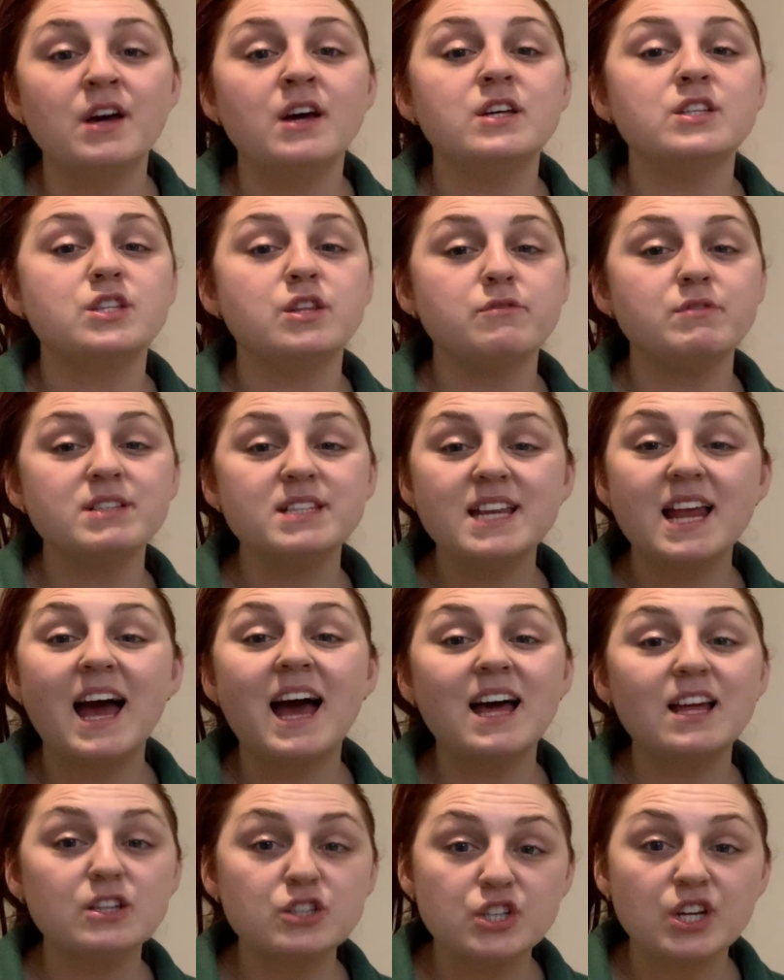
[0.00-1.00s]
So there isn't
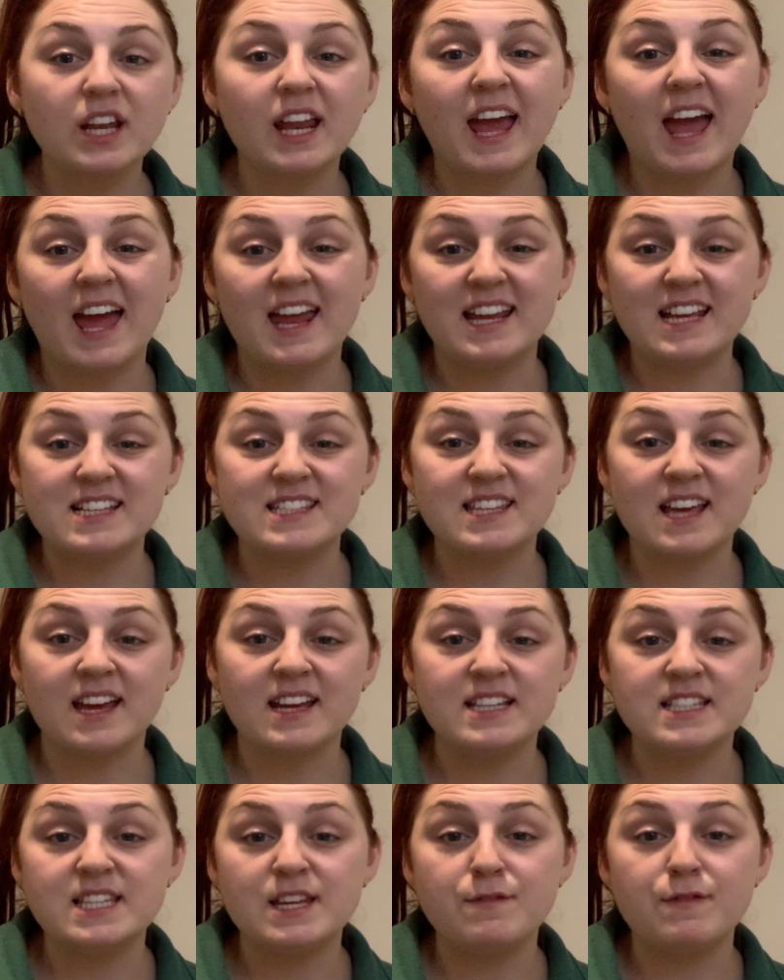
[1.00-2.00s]
actually any
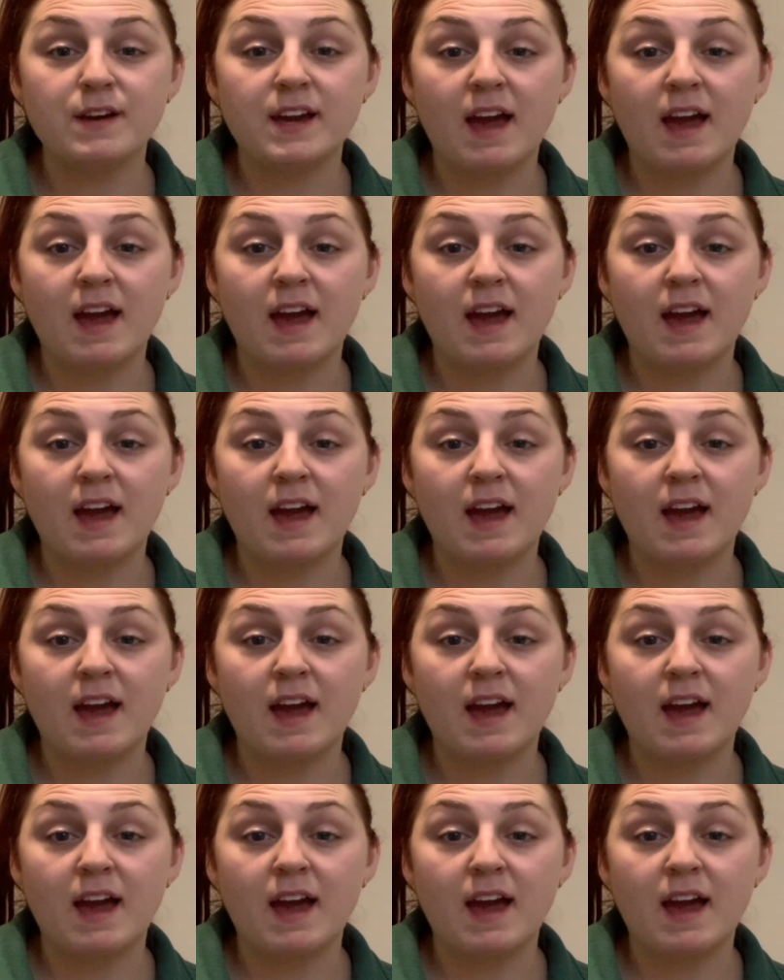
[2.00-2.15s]
scientific